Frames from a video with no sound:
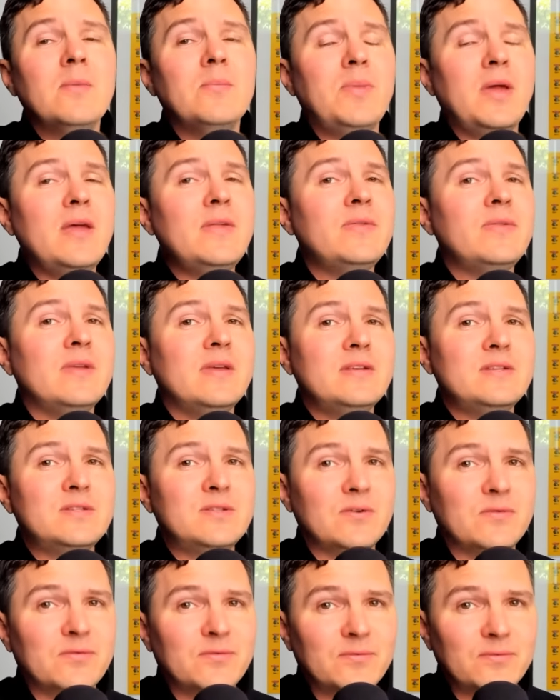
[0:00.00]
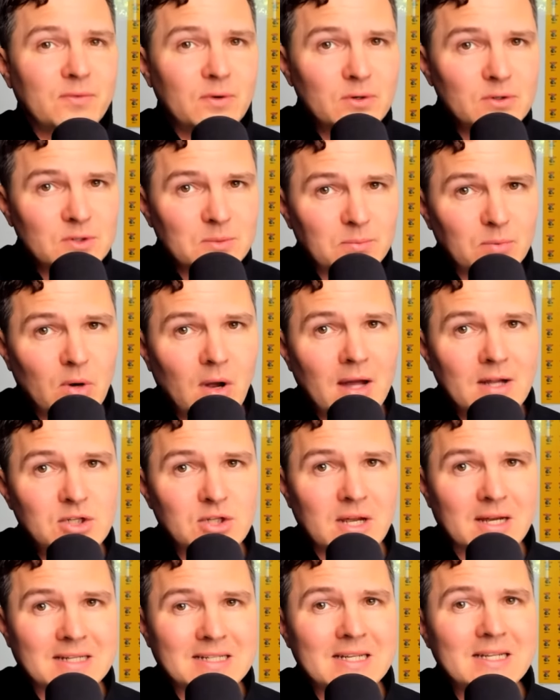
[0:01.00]
Pyth is the first
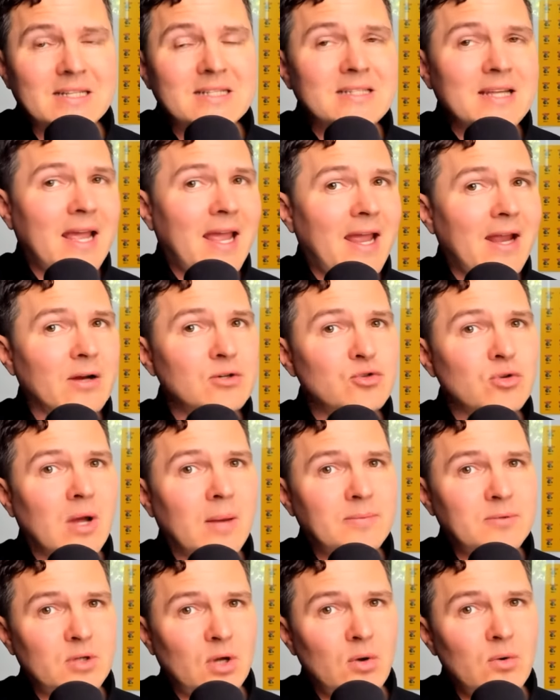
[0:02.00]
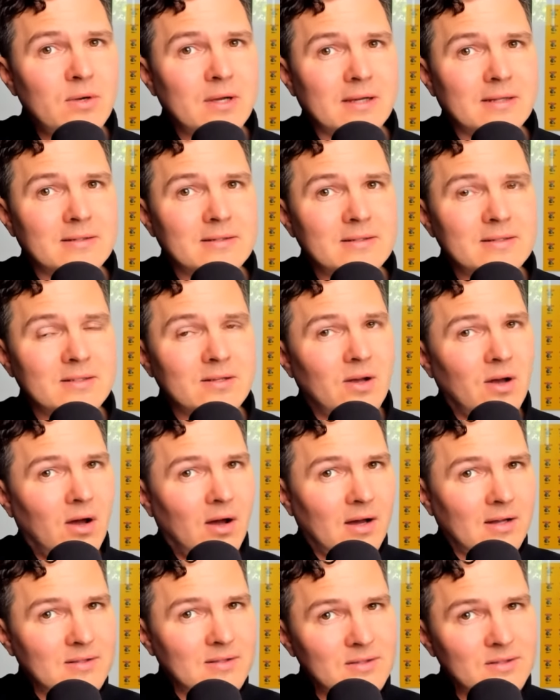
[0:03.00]
project to airdrop tokens
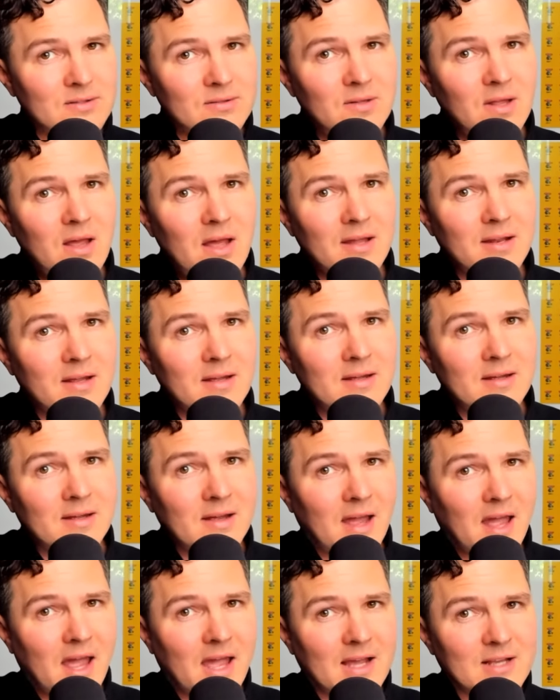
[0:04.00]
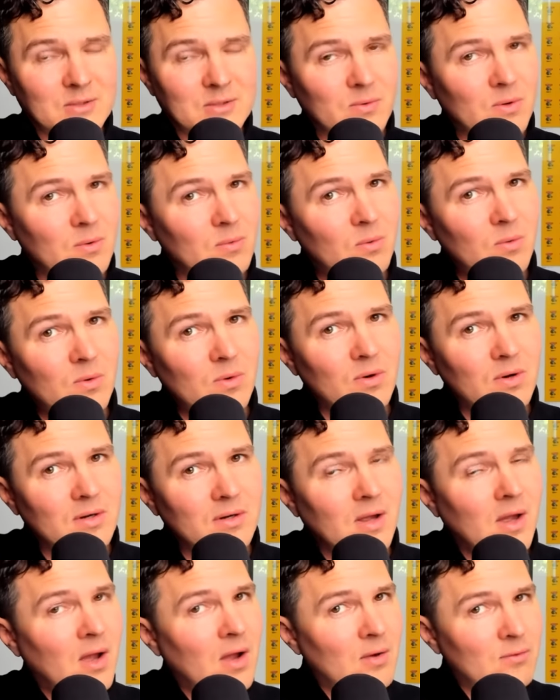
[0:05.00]
on Solana as a
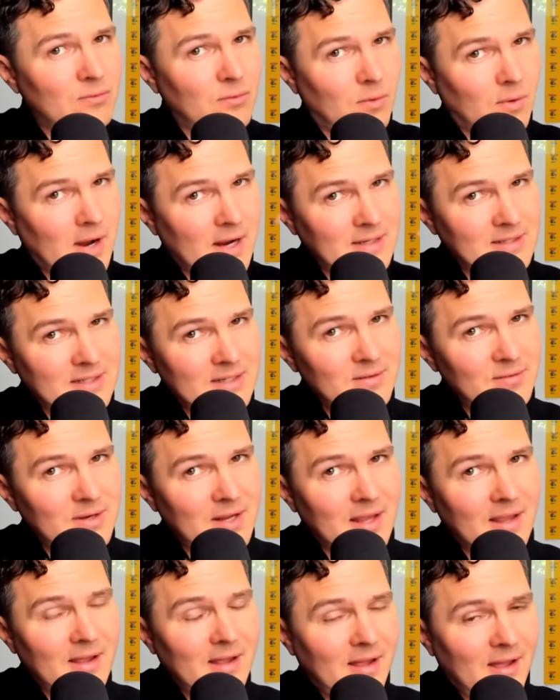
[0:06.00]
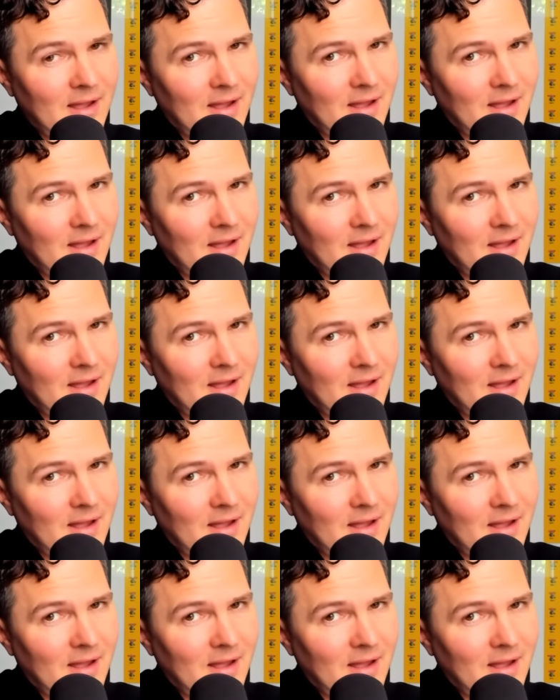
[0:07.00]
reward for activity